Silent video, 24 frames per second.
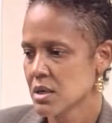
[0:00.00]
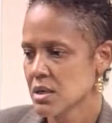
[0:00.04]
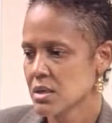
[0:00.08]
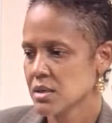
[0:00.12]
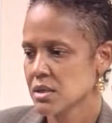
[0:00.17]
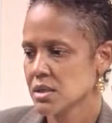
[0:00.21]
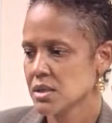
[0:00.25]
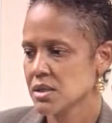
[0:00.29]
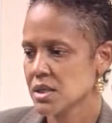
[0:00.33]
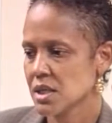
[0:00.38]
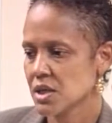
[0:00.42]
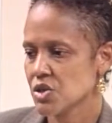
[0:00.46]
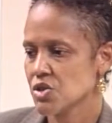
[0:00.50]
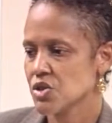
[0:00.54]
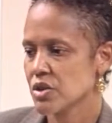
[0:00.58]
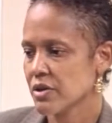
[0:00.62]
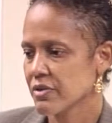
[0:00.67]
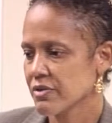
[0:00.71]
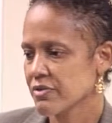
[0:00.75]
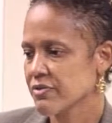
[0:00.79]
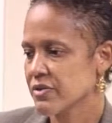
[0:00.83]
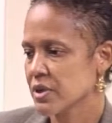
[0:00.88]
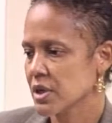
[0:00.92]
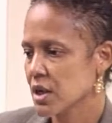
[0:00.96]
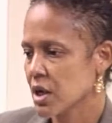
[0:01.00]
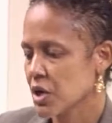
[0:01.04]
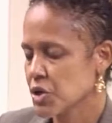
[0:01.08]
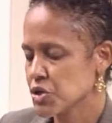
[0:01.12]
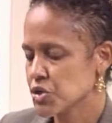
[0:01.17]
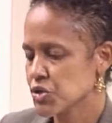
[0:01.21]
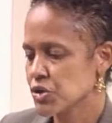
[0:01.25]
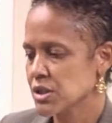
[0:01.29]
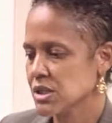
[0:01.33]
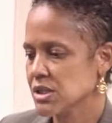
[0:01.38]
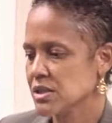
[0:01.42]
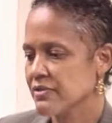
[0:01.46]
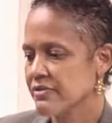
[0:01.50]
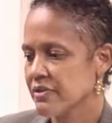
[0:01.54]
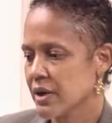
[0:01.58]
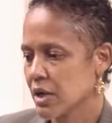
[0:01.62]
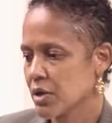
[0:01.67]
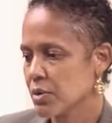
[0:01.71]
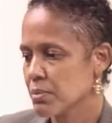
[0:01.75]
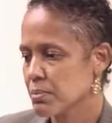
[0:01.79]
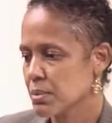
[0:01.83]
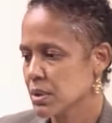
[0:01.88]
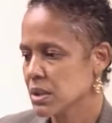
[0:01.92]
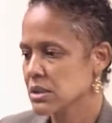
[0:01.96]
stage of the country's
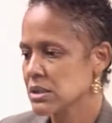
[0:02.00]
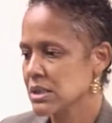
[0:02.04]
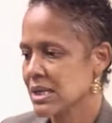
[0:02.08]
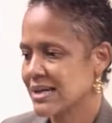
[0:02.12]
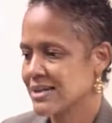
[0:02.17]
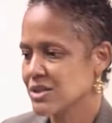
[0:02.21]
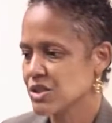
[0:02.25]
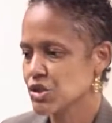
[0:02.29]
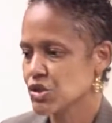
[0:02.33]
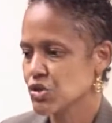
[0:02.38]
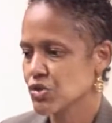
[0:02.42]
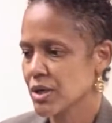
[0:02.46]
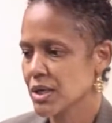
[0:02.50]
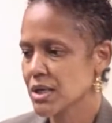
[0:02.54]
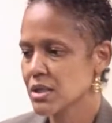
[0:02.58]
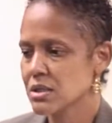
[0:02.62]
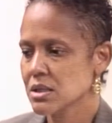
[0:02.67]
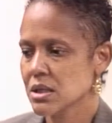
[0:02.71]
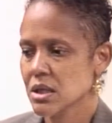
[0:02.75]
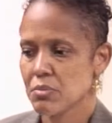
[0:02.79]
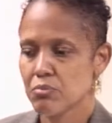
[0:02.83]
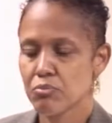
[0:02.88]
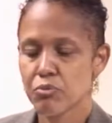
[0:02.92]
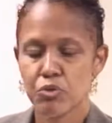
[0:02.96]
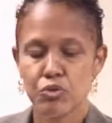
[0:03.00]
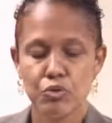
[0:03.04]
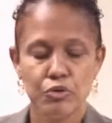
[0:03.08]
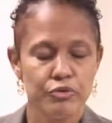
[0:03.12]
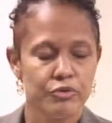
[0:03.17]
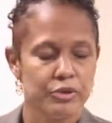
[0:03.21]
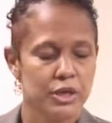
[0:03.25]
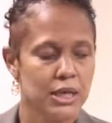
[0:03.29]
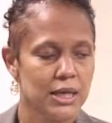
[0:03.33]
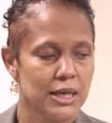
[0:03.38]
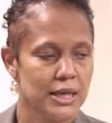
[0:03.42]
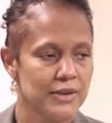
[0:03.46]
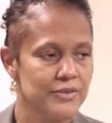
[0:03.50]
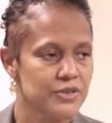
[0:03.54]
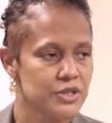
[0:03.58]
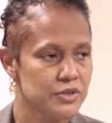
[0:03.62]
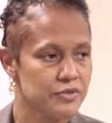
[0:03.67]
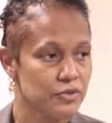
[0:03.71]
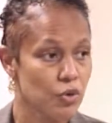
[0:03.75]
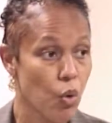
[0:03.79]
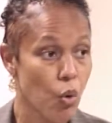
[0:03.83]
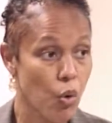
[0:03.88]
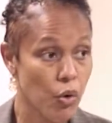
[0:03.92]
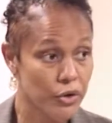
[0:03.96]
development has tried to improve the lives
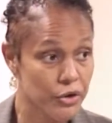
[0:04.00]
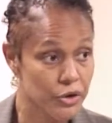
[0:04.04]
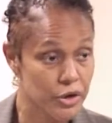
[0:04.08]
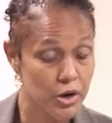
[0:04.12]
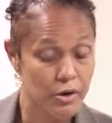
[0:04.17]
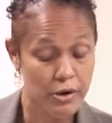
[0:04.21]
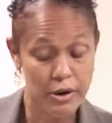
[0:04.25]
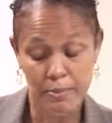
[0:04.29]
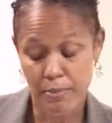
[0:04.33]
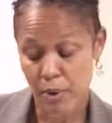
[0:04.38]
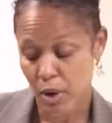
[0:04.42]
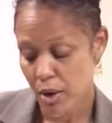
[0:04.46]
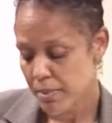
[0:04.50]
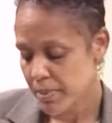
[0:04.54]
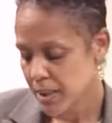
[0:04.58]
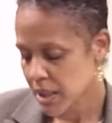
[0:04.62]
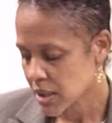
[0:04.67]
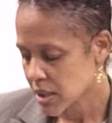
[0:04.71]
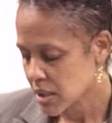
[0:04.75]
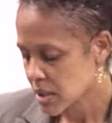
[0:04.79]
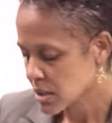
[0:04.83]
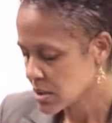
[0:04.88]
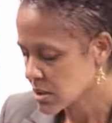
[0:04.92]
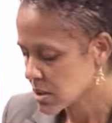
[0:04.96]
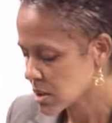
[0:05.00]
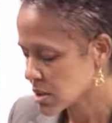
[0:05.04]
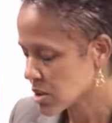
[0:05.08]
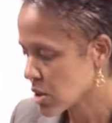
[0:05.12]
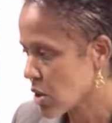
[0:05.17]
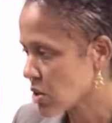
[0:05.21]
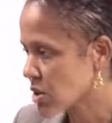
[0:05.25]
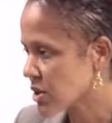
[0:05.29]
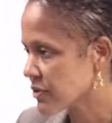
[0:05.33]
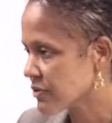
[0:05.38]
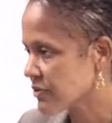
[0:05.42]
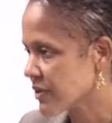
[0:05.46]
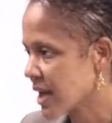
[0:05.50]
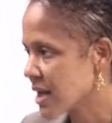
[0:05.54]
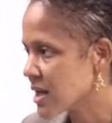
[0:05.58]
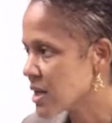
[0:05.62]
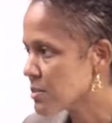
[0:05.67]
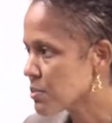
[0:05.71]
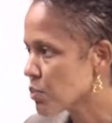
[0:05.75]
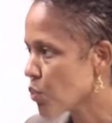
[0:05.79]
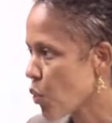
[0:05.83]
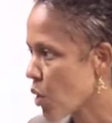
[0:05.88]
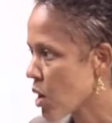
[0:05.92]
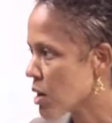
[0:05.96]
of ordinary Barbadians, not of any
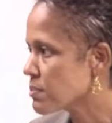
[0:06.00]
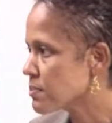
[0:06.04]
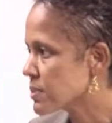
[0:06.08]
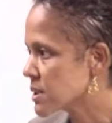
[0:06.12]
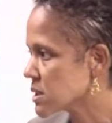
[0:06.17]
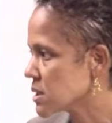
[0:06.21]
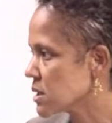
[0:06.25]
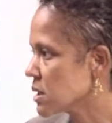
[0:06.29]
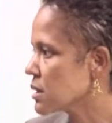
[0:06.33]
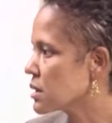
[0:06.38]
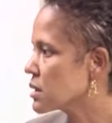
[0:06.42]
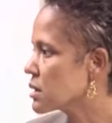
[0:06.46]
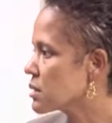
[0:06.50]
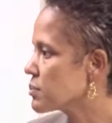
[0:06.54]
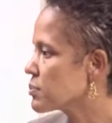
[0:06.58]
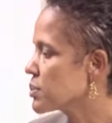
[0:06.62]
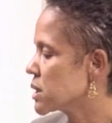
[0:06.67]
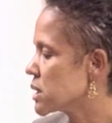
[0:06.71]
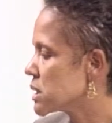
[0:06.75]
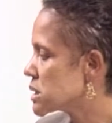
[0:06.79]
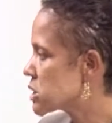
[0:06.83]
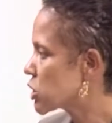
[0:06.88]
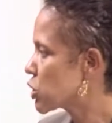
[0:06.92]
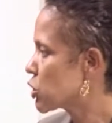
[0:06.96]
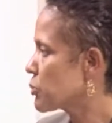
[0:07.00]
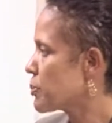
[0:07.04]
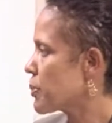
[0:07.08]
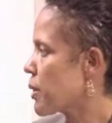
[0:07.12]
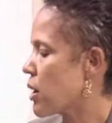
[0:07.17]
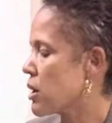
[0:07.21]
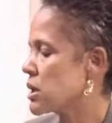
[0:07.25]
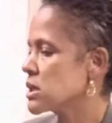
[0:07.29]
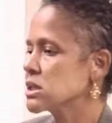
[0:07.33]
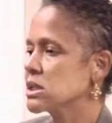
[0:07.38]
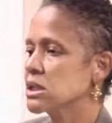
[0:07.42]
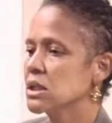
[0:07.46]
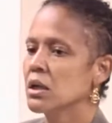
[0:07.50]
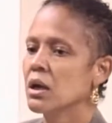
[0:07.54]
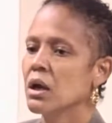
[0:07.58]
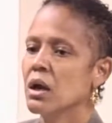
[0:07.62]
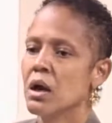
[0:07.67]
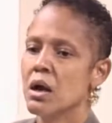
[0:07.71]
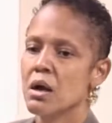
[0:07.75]
one particular political party,